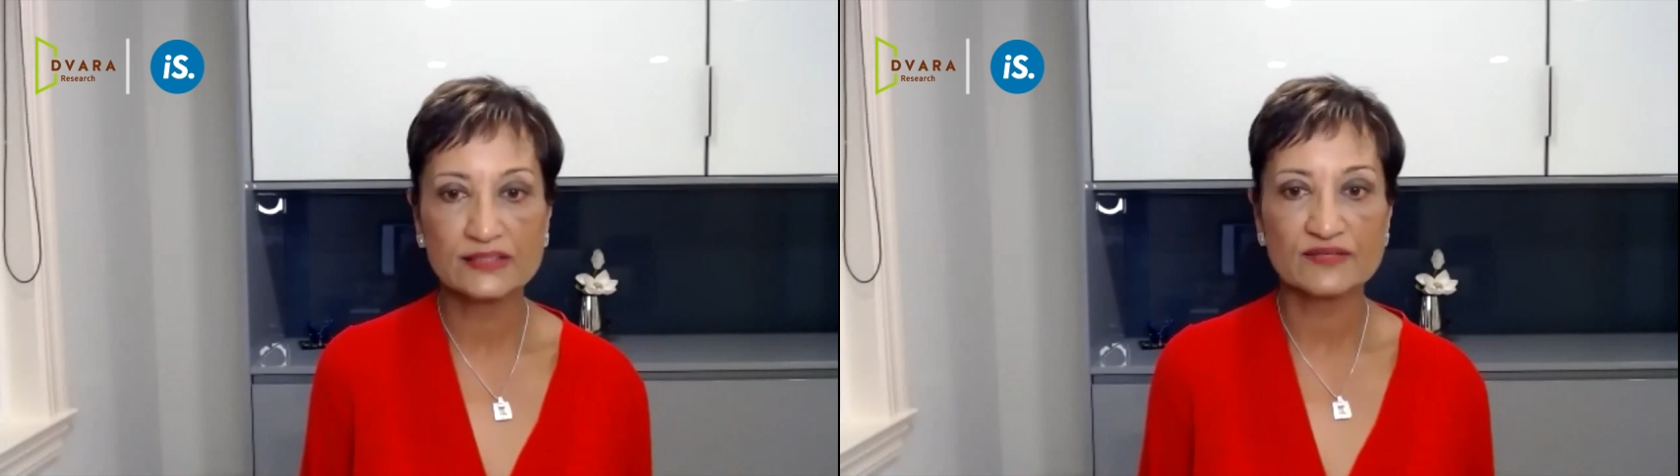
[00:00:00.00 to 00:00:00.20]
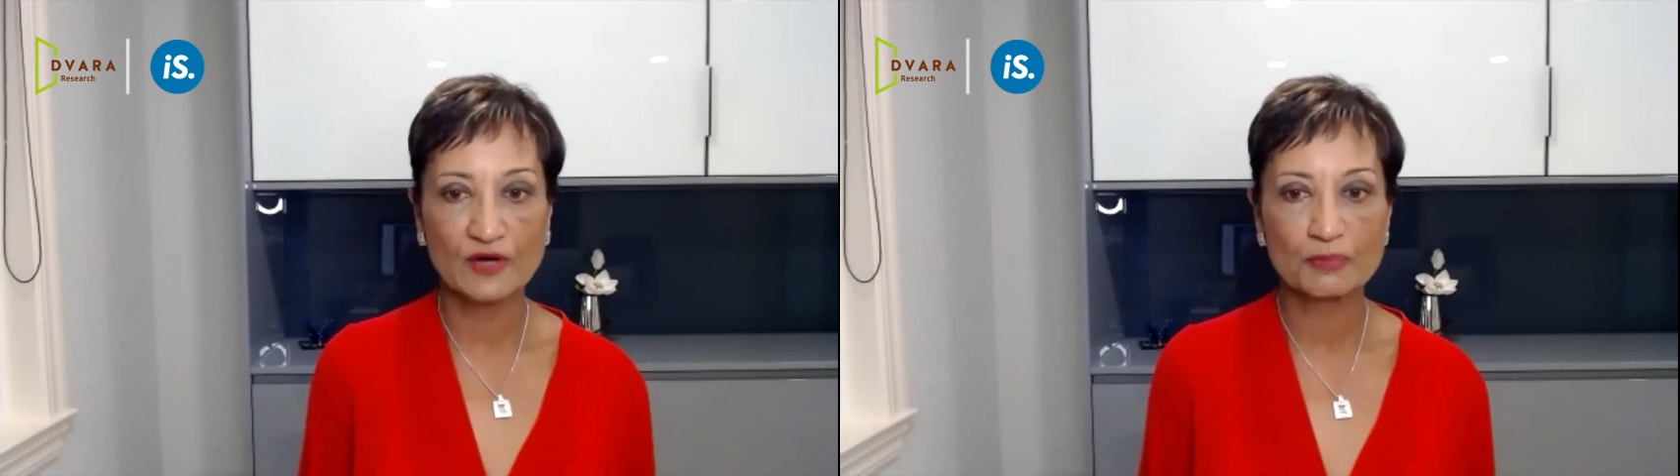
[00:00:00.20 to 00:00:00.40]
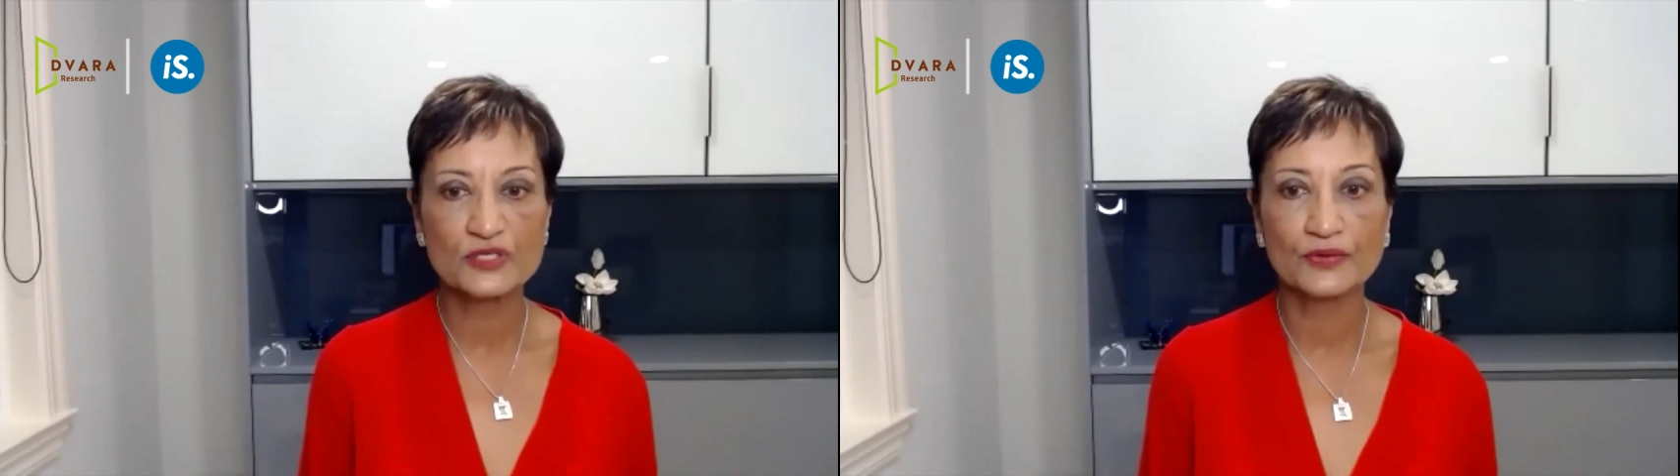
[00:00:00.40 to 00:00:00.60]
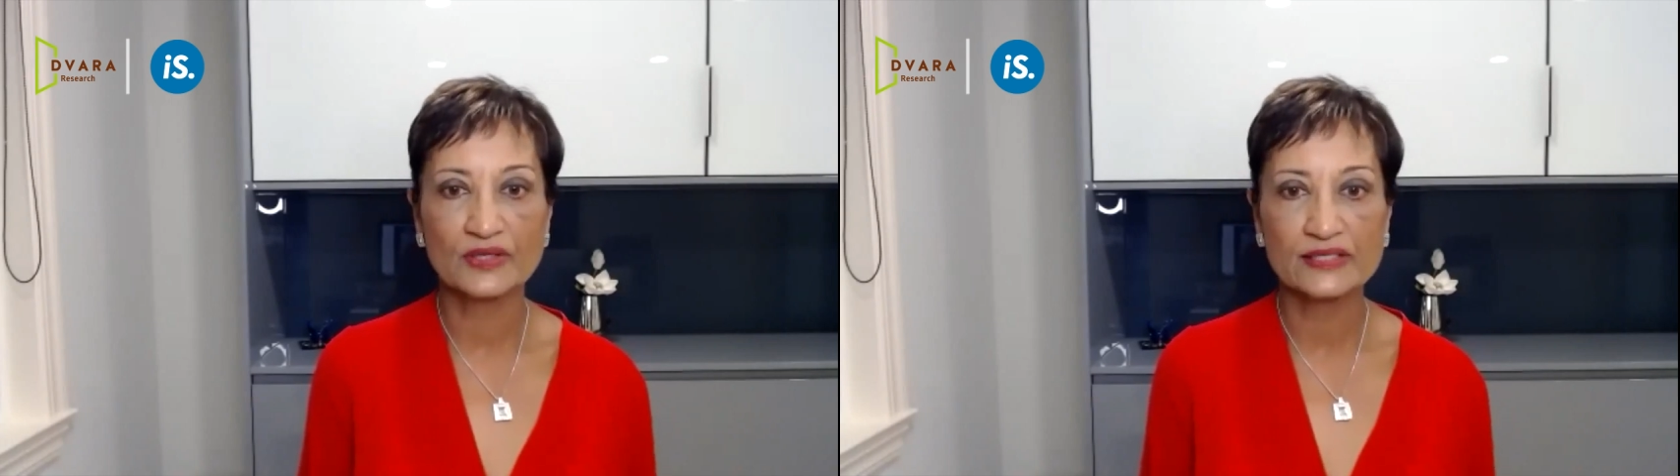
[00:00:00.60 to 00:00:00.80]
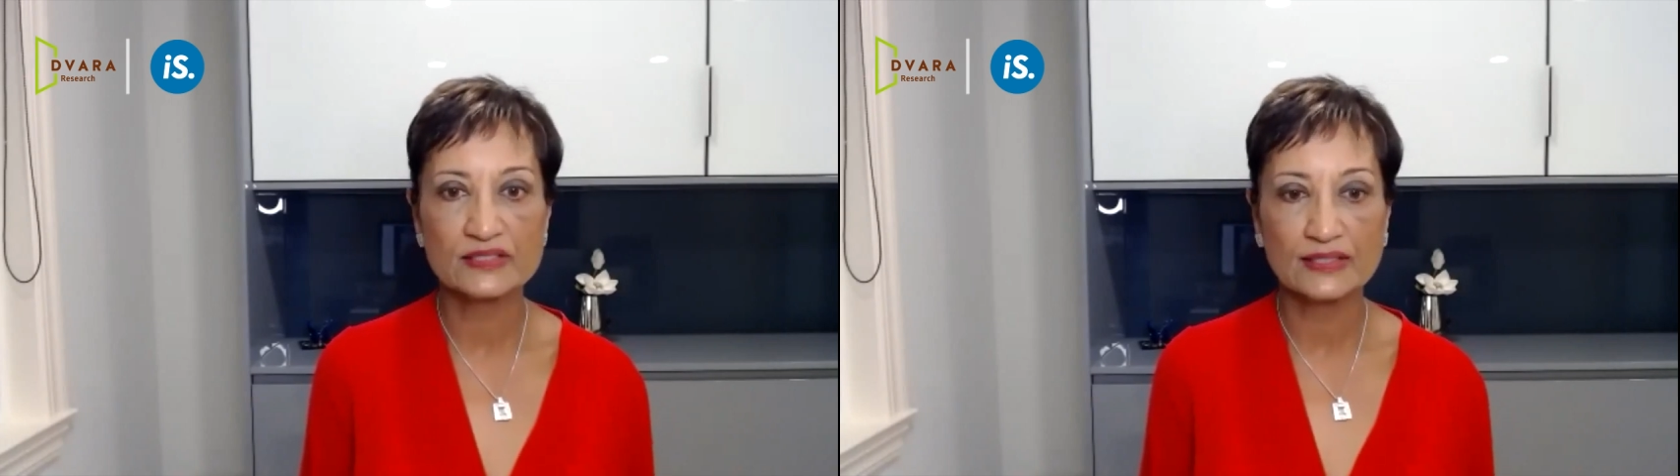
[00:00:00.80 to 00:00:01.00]
of
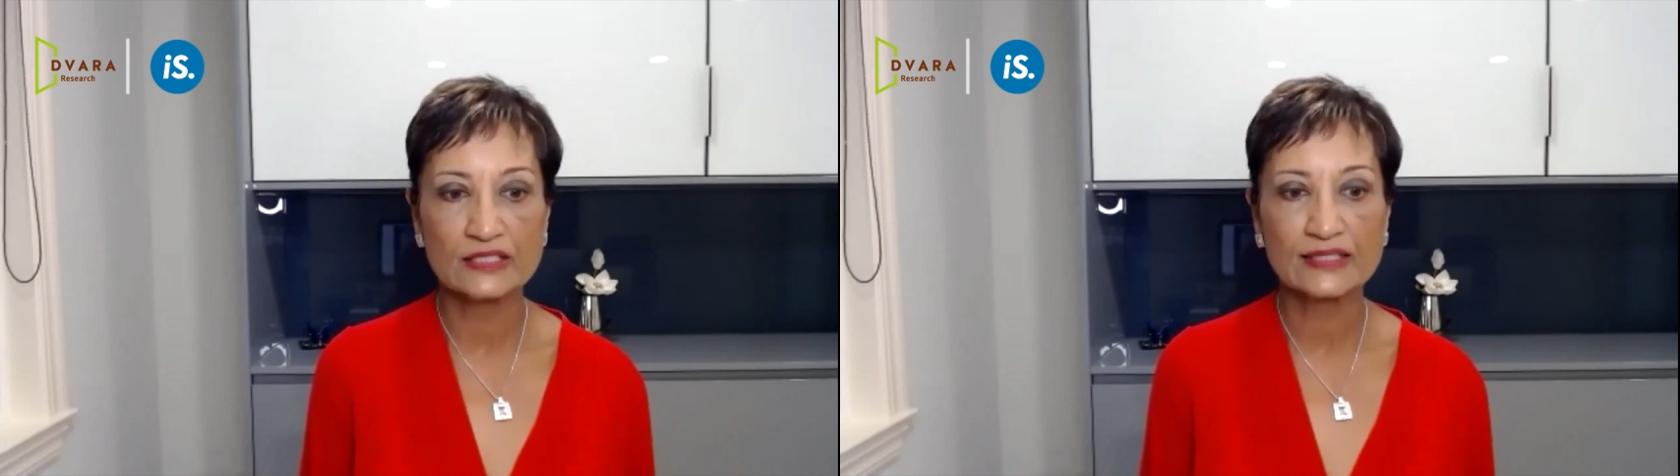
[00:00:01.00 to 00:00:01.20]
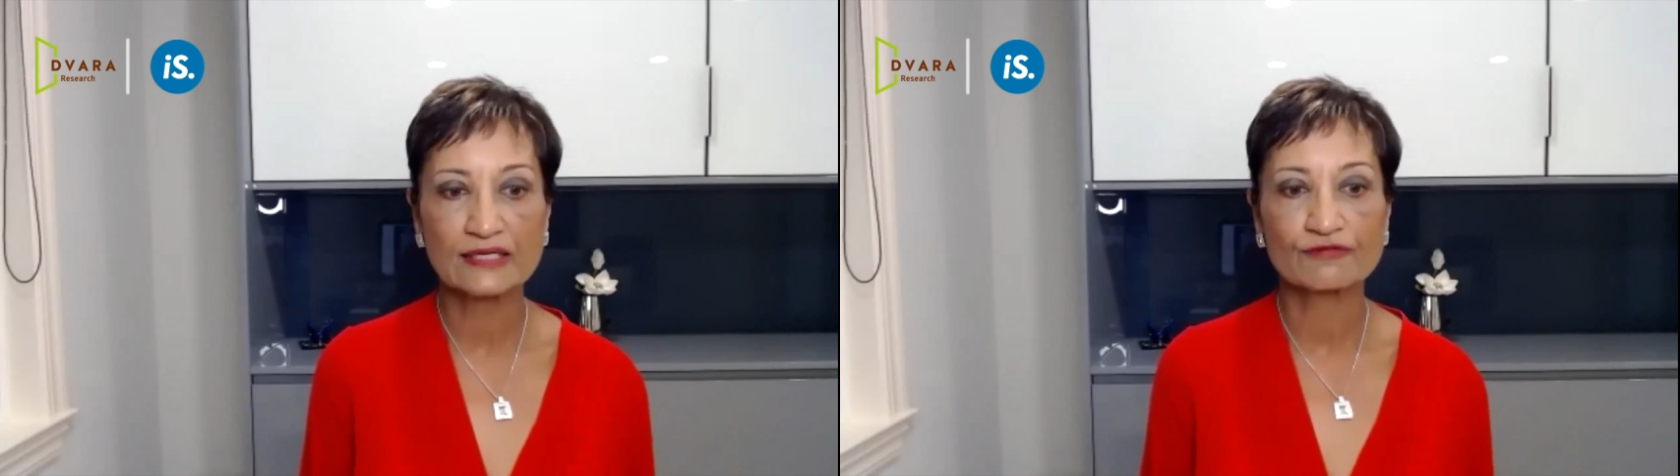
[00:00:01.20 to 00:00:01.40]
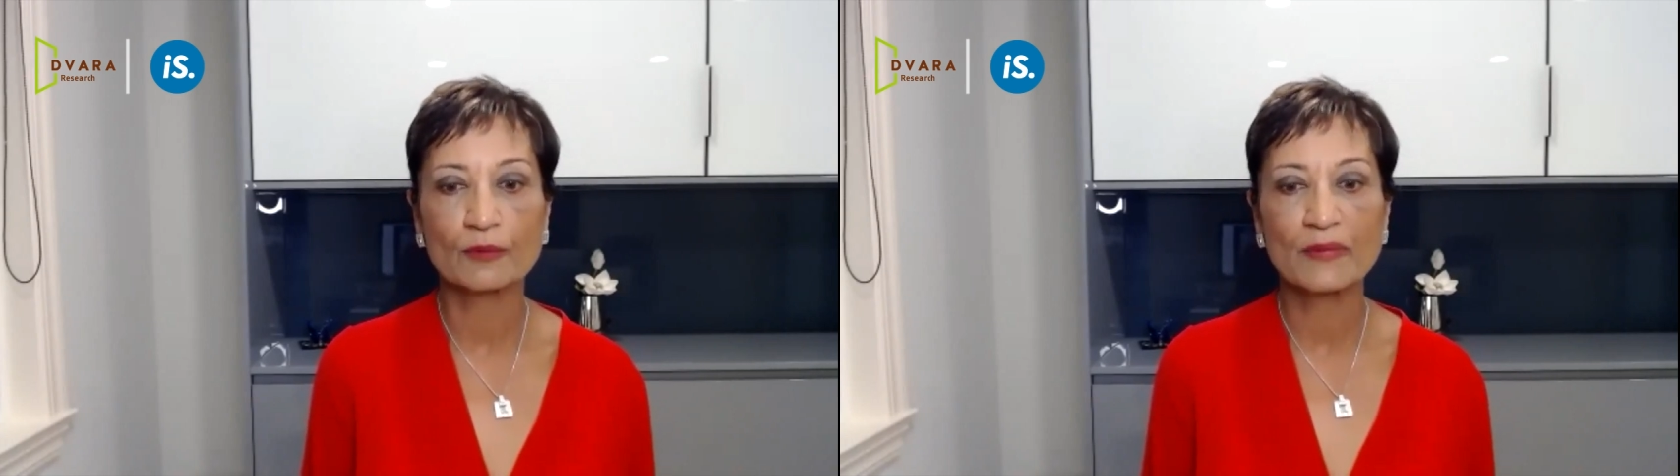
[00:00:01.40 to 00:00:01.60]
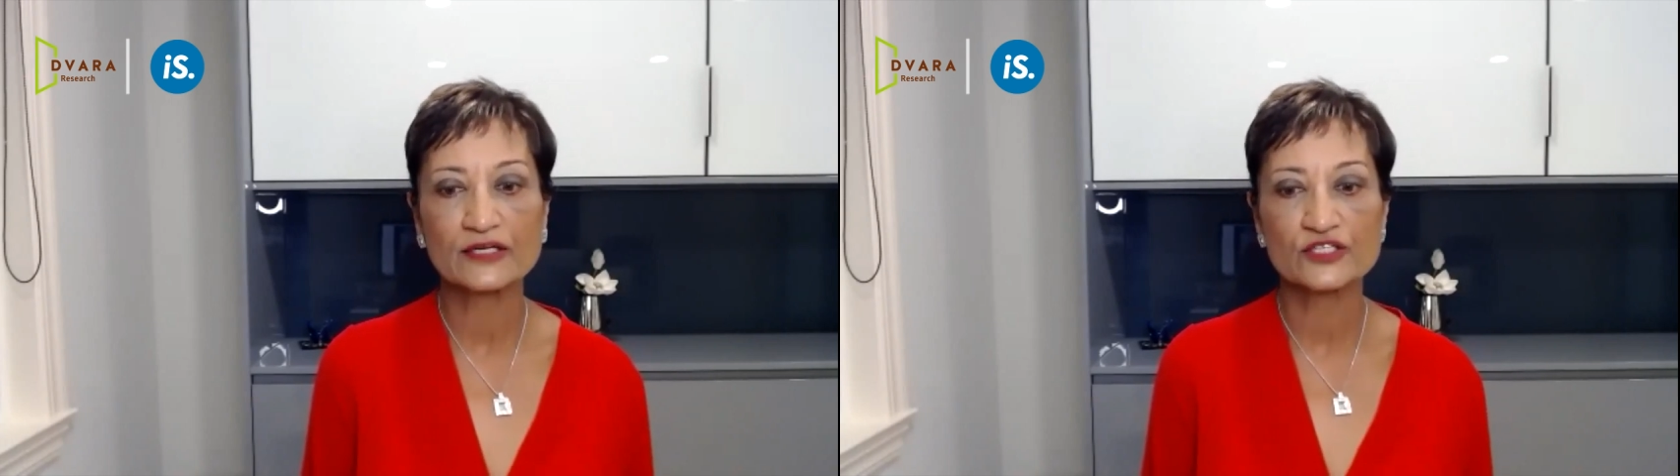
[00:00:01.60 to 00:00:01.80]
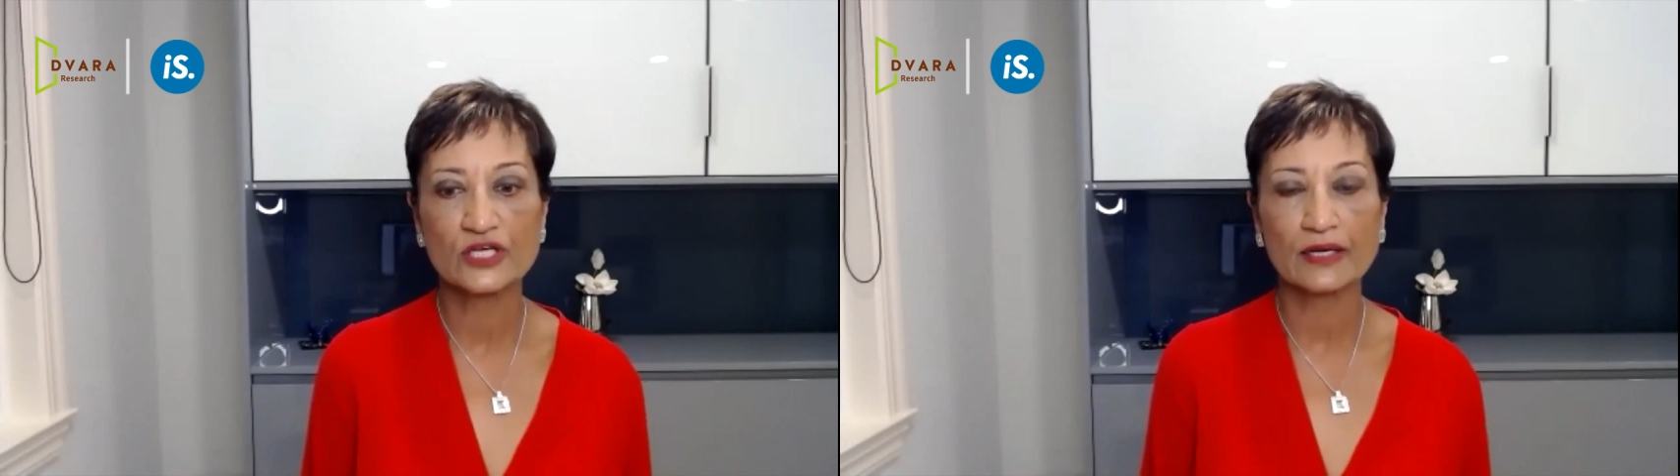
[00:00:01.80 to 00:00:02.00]
opportunities in India for
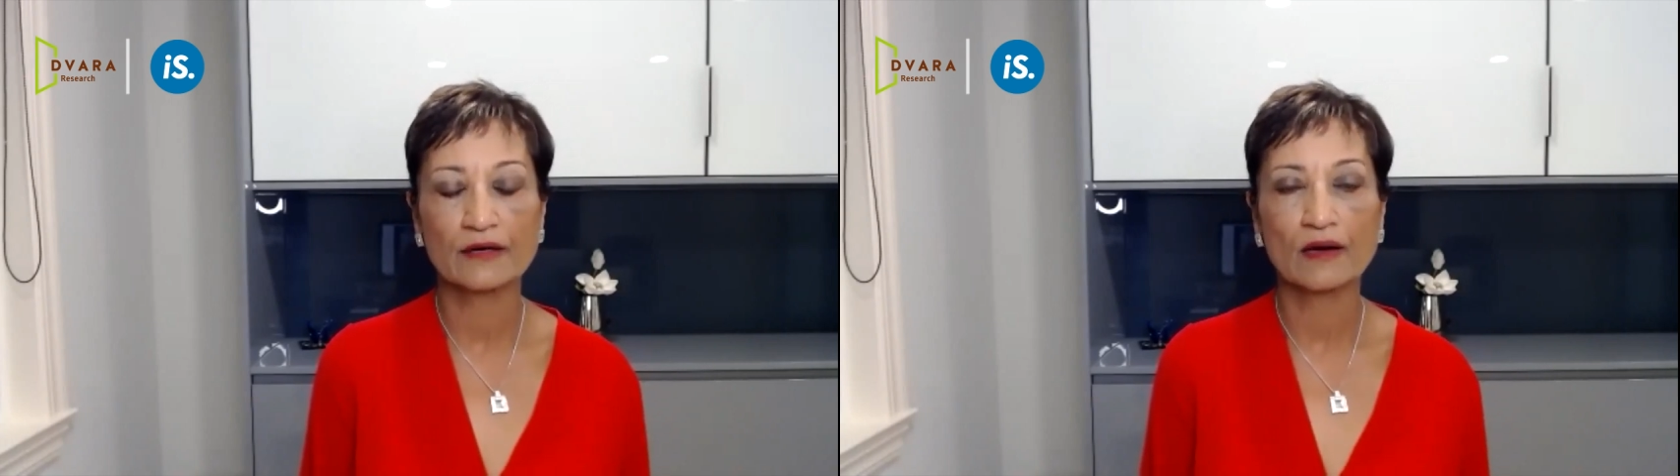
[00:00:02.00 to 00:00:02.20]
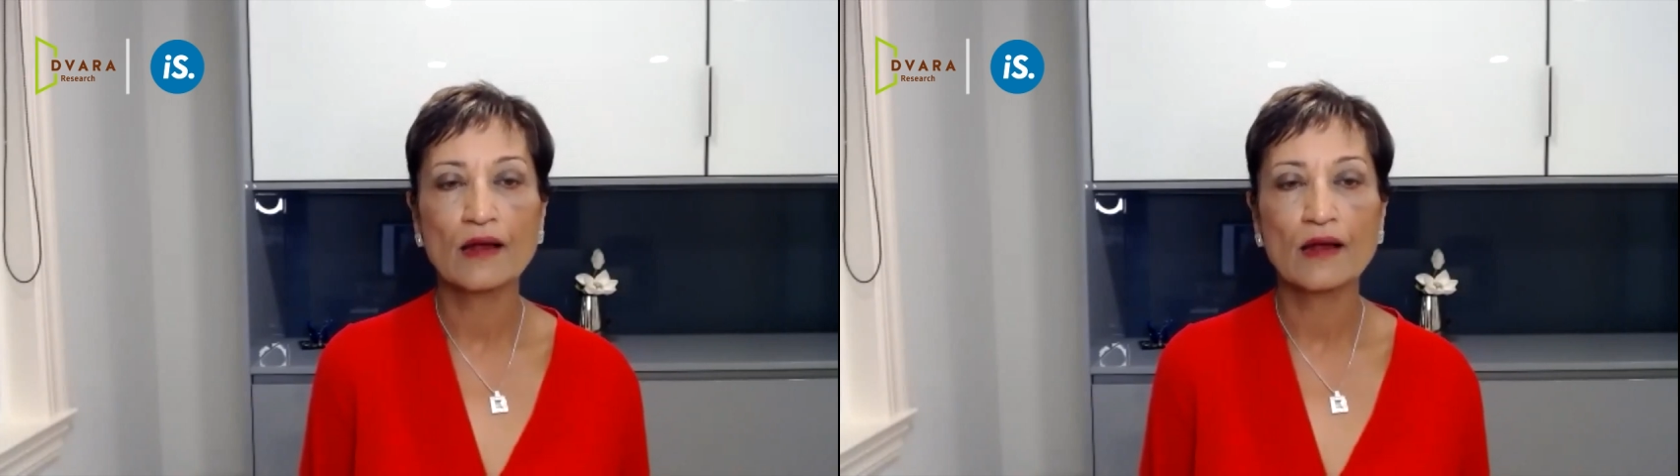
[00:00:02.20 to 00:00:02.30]
managed care.